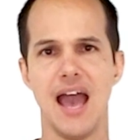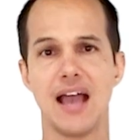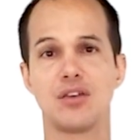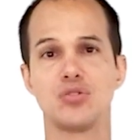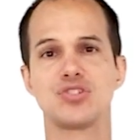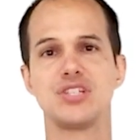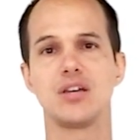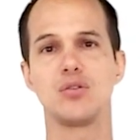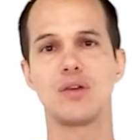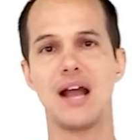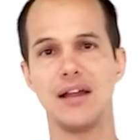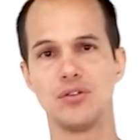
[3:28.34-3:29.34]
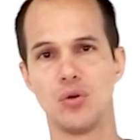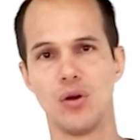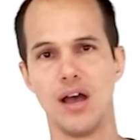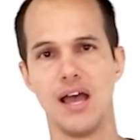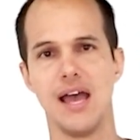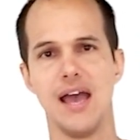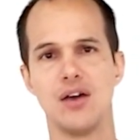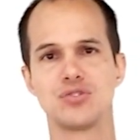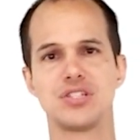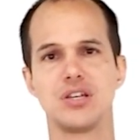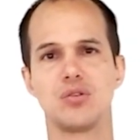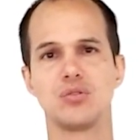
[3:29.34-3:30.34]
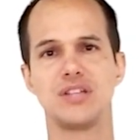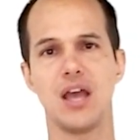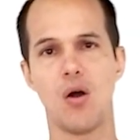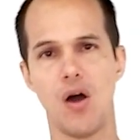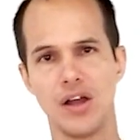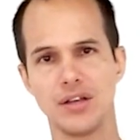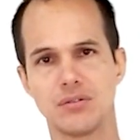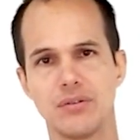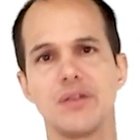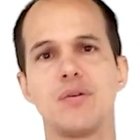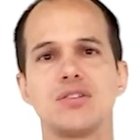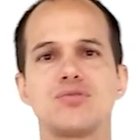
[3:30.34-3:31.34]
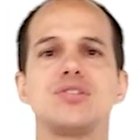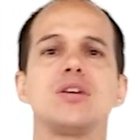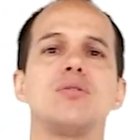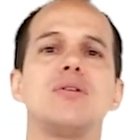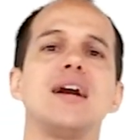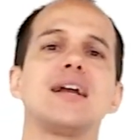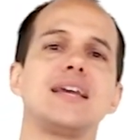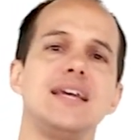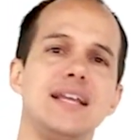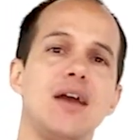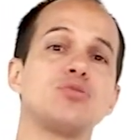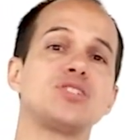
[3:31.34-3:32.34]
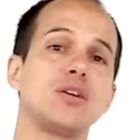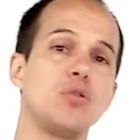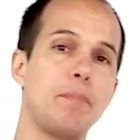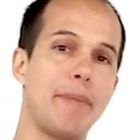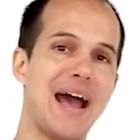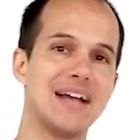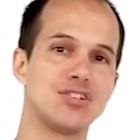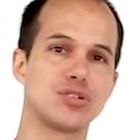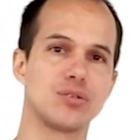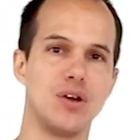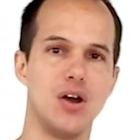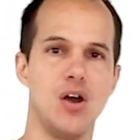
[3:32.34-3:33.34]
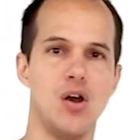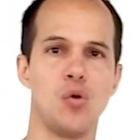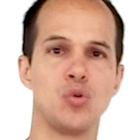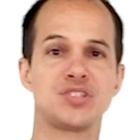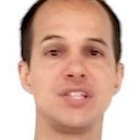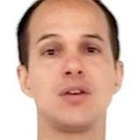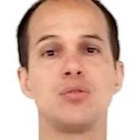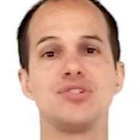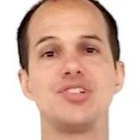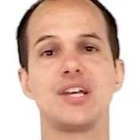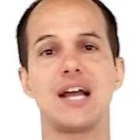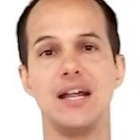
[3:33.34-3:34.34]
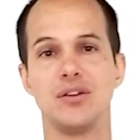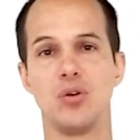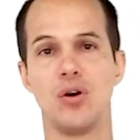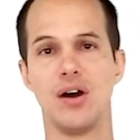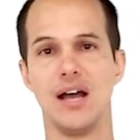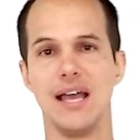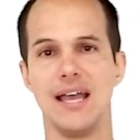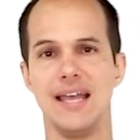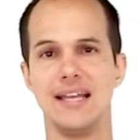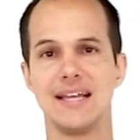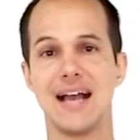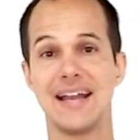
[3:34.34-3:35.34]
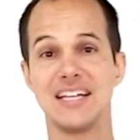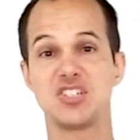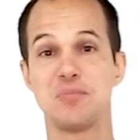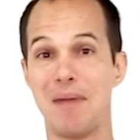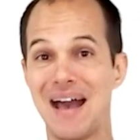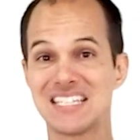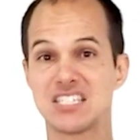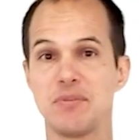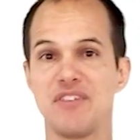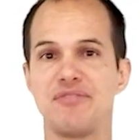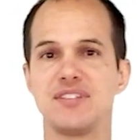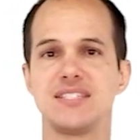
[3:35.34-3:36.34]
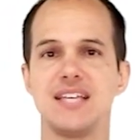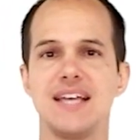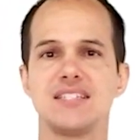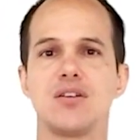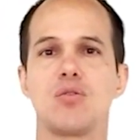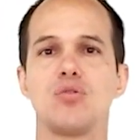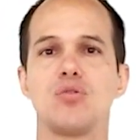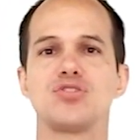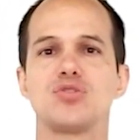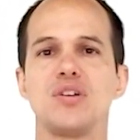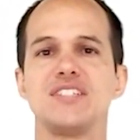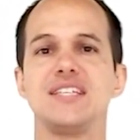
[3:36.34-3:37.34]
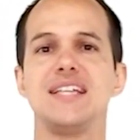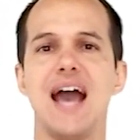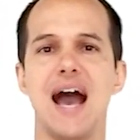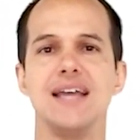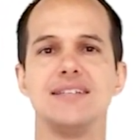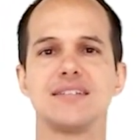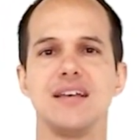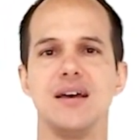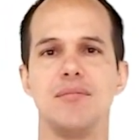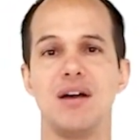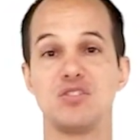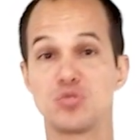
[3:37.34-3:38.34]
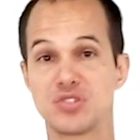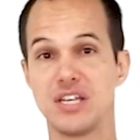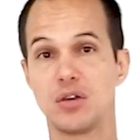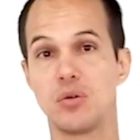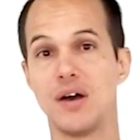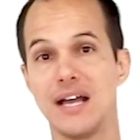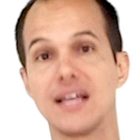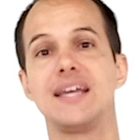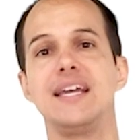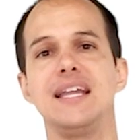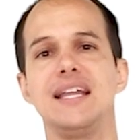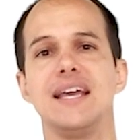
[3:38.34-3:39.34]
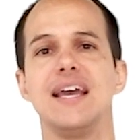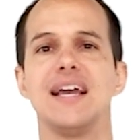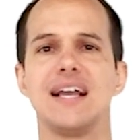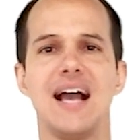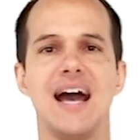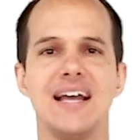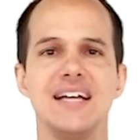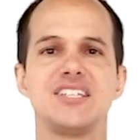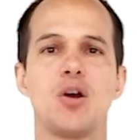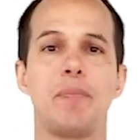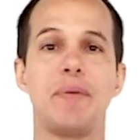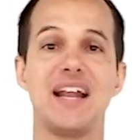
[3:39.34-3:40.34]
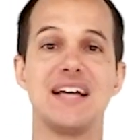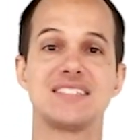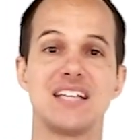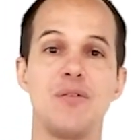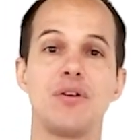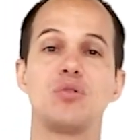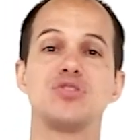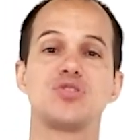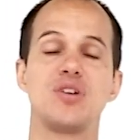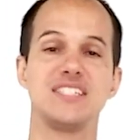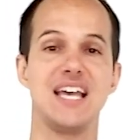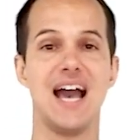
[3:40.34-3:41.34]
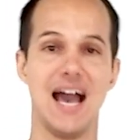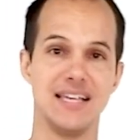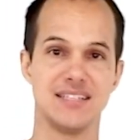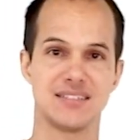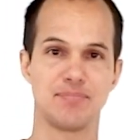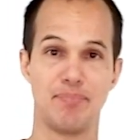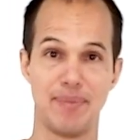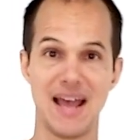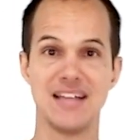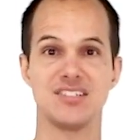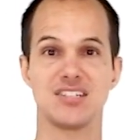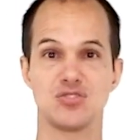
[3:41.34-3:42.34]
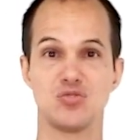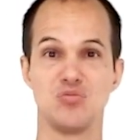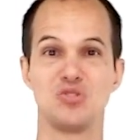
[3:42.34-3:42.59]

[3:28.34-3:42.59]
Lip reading: cycle is a theoretical cycle, while the Rankine cycle, it is a practical cycle. The Carnot cycle, it guarantees maximum efficiency under ideal conditions, but the Rankine cycle guarantees real-world practical